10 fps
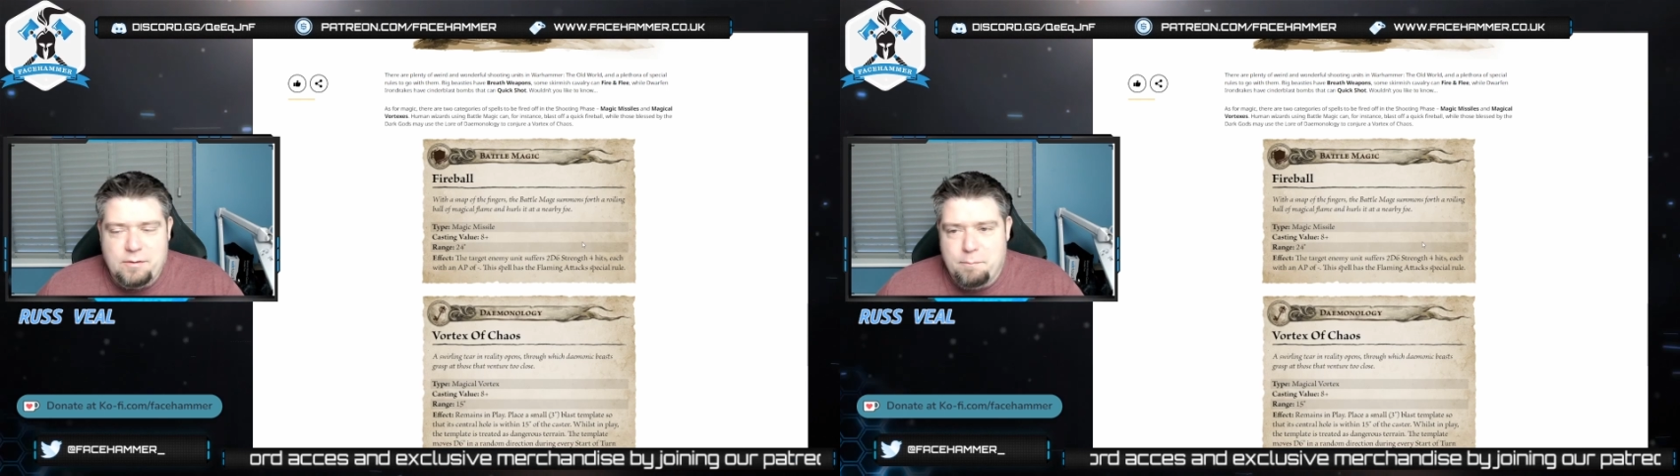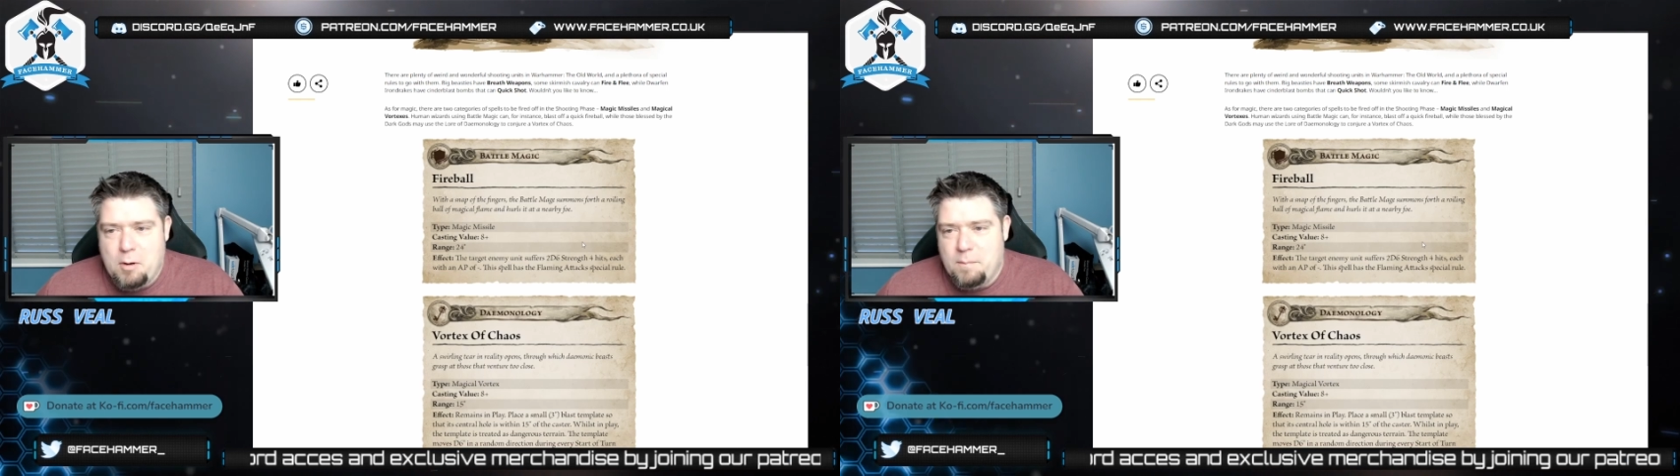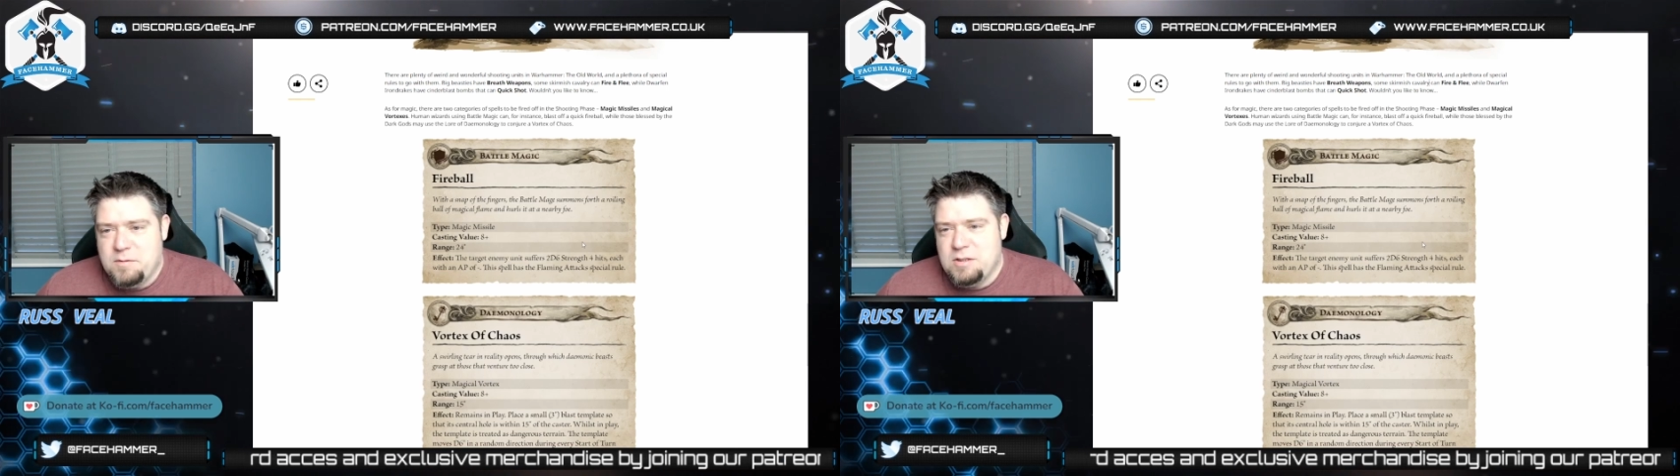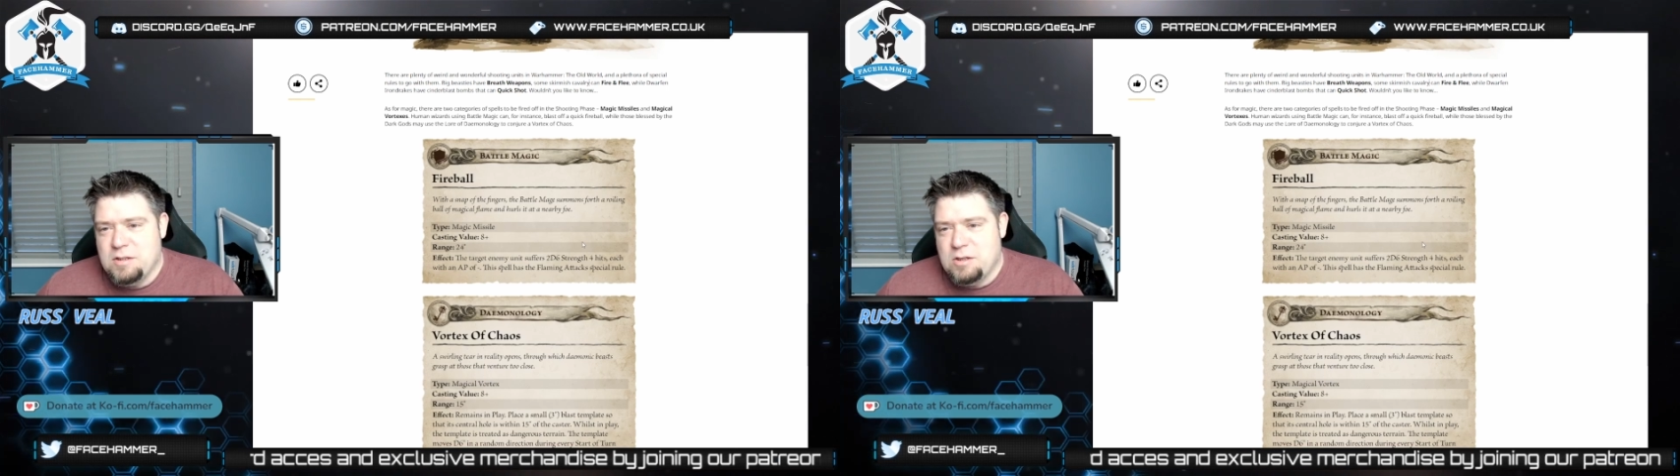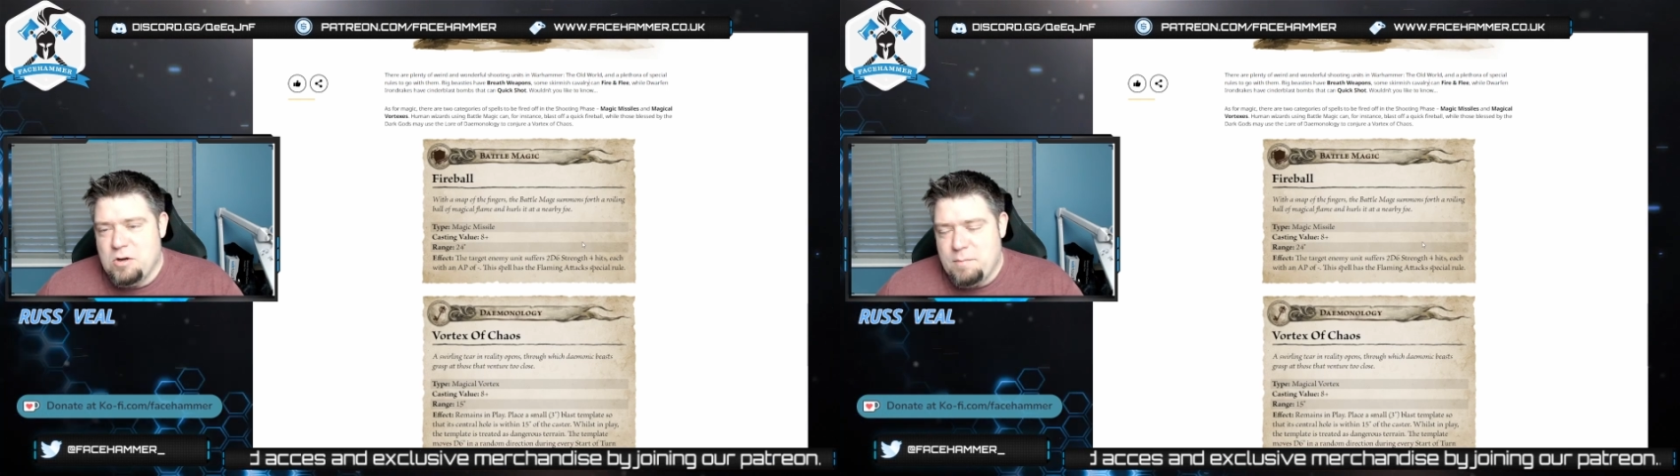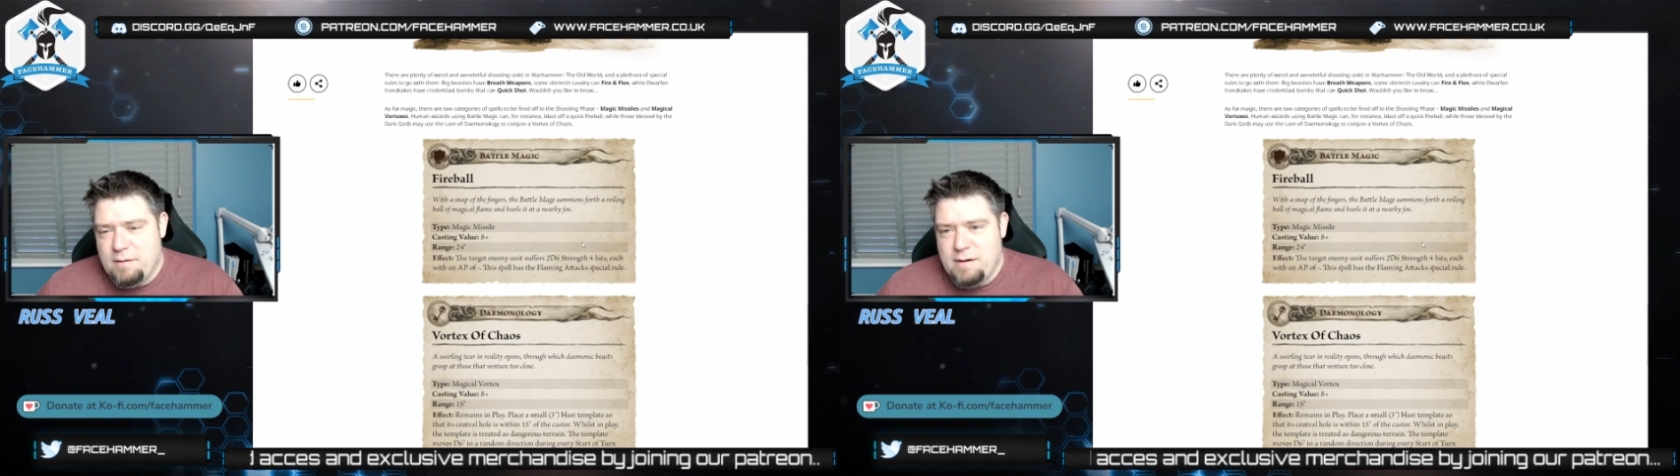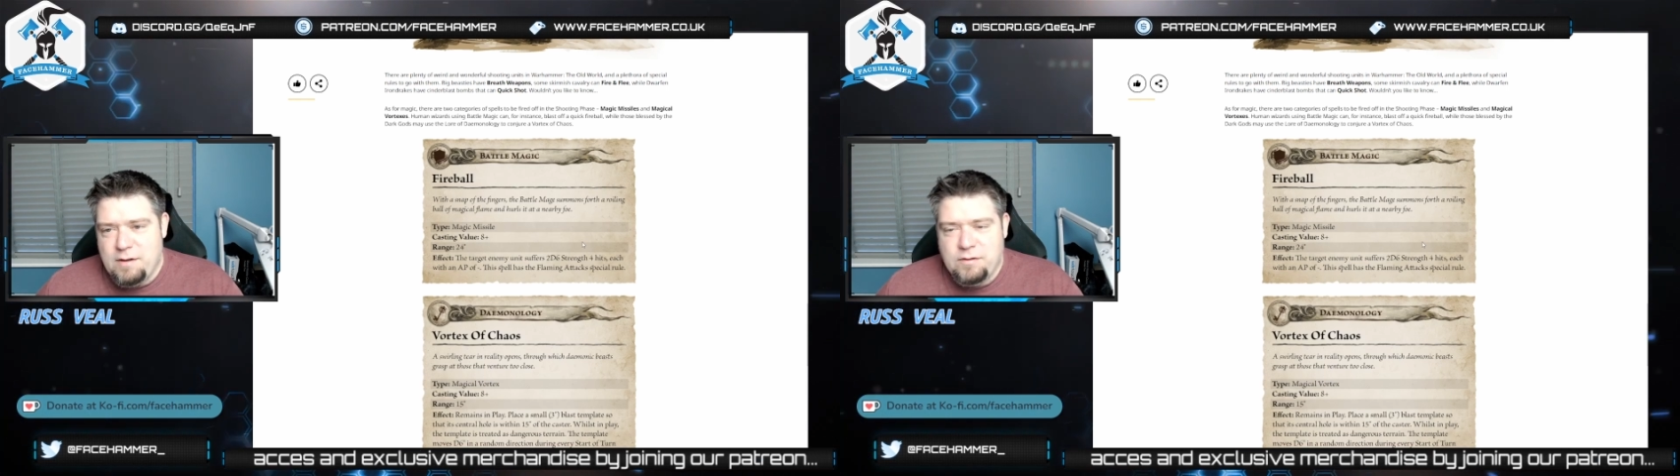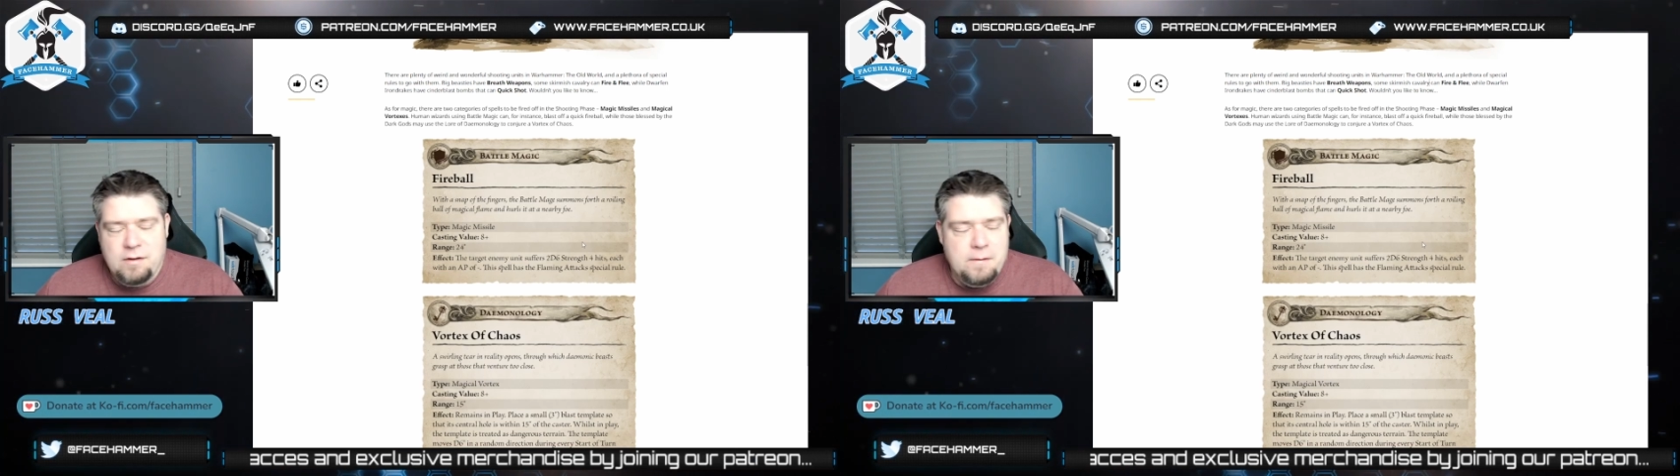and popped to combat res